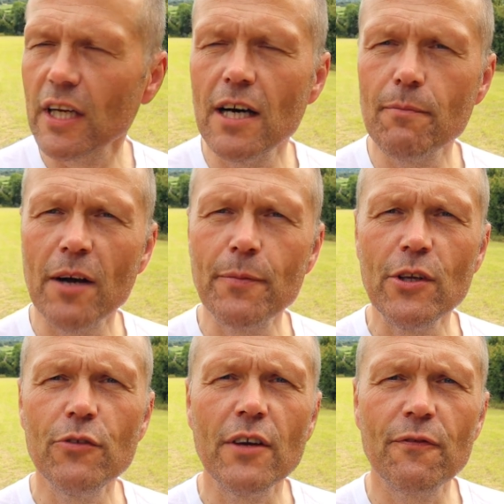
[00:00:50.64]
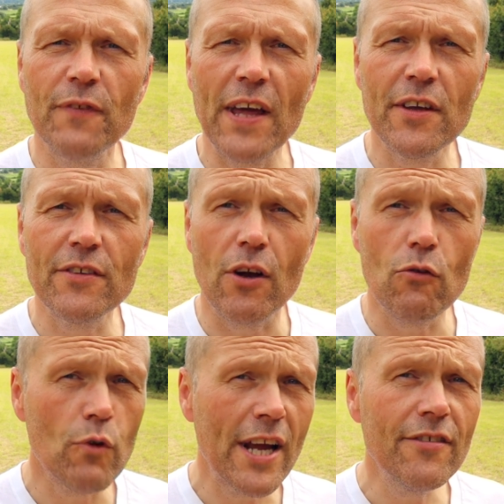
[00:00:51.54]
I've been using Feathers
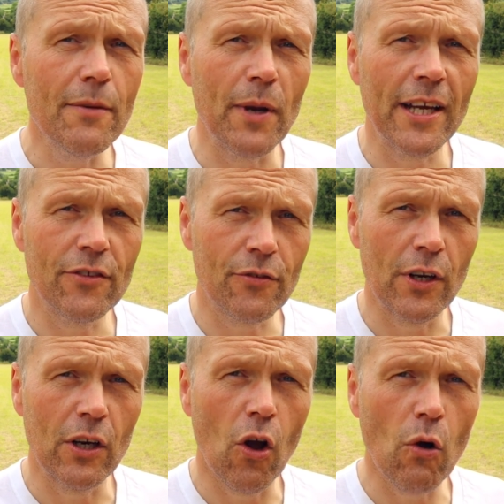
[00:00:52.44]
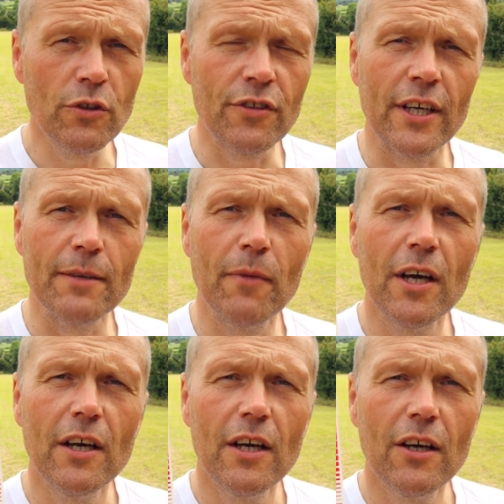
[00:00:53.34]
razor blades for a long time,
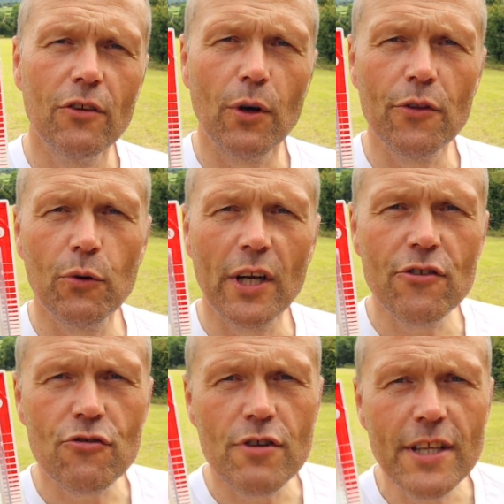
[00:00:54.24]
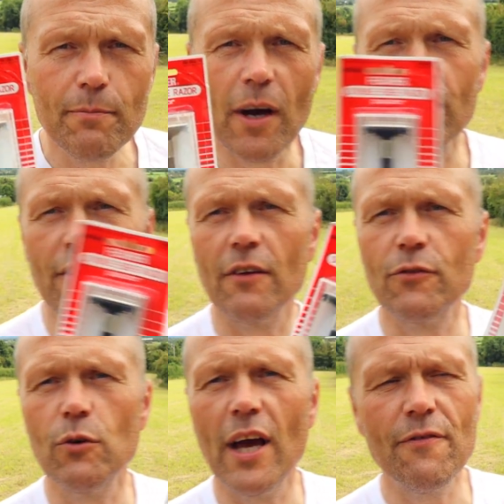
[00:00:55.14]
so I thought I'd treat
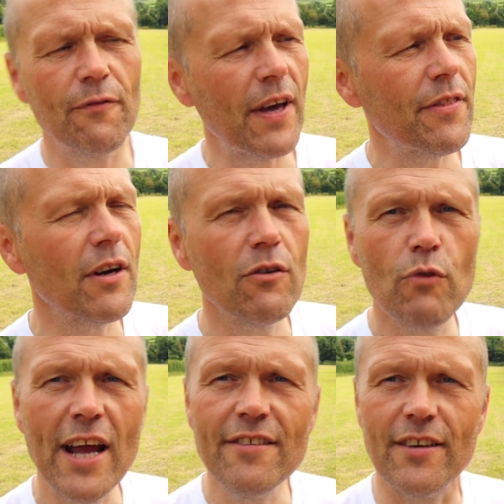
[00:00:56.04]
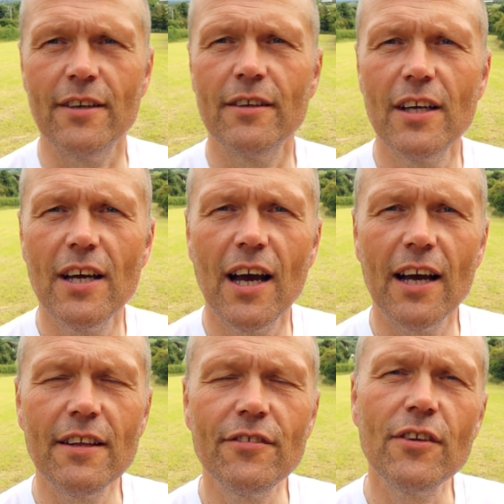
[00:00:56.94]
myself to a Feather razor.
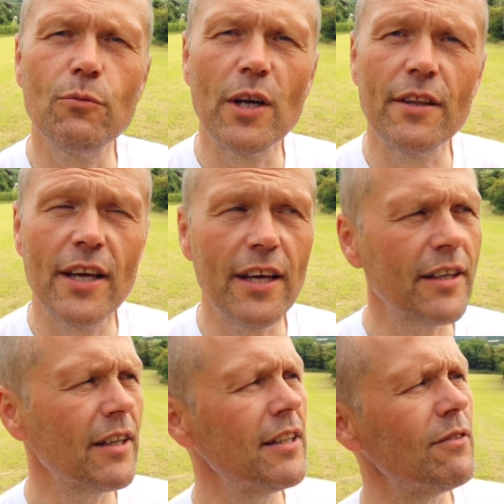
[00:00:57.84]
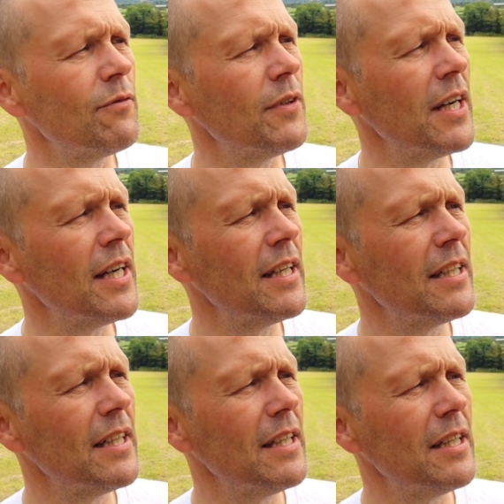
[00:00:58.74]
And this is one of their kind of
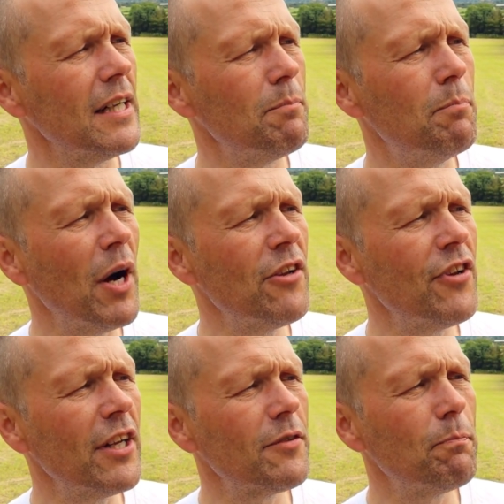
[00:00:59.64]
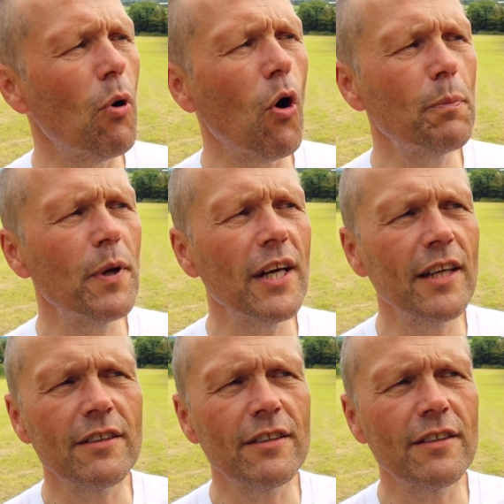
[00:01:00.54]
budget popular